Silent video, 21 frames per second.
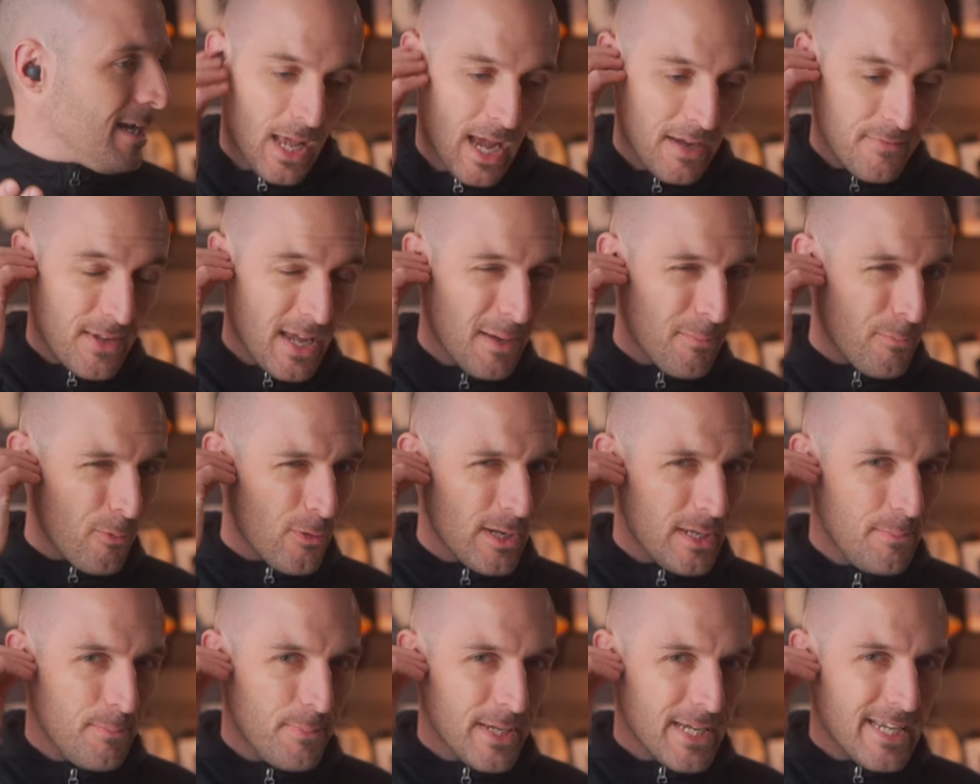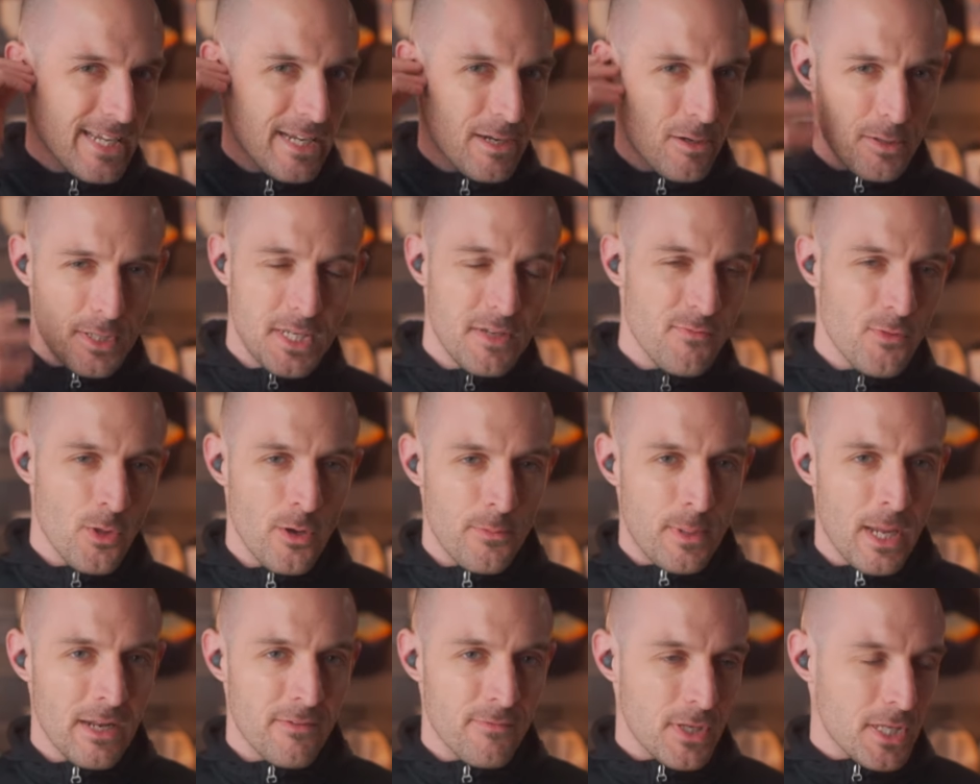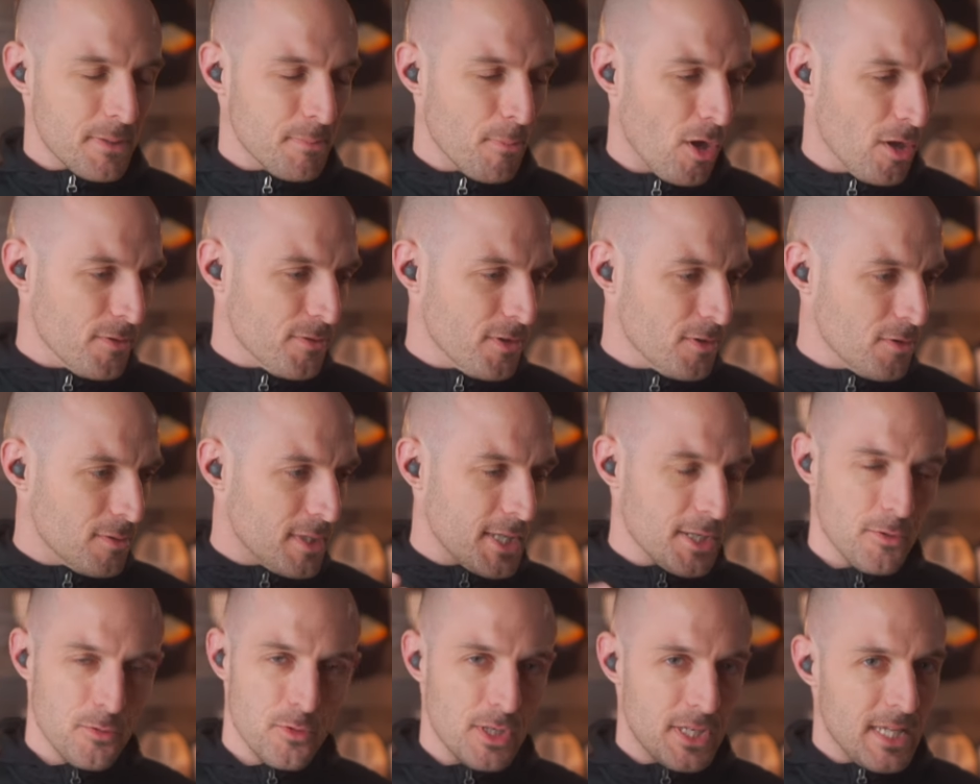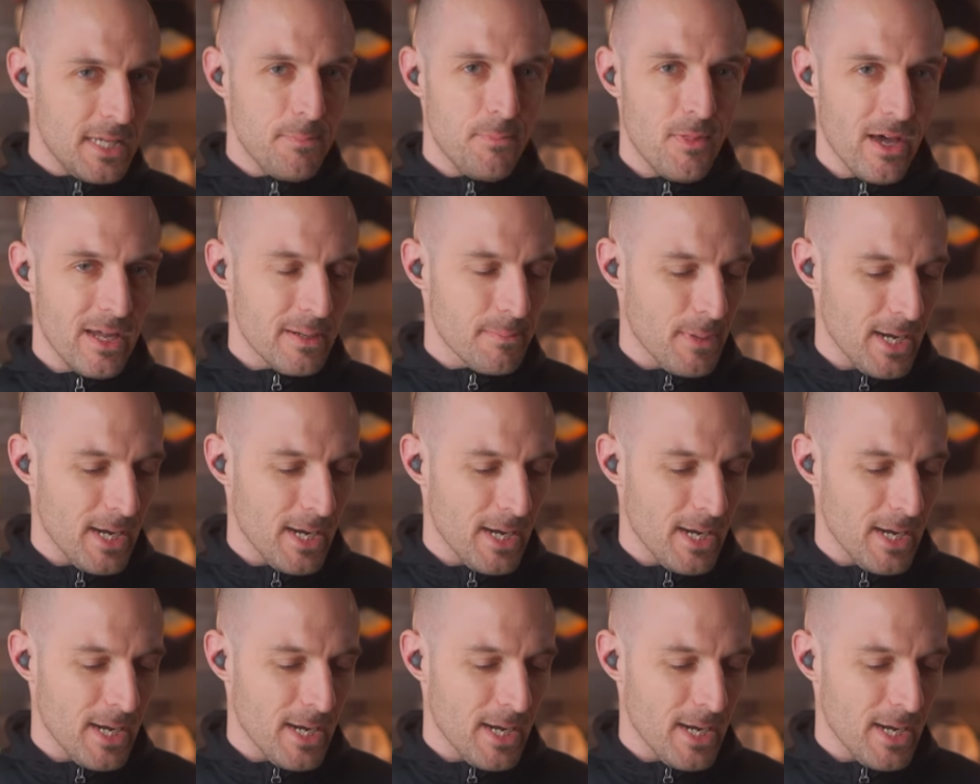I've got pretty big ears, even though I'm kind of a small dude, so just keep that in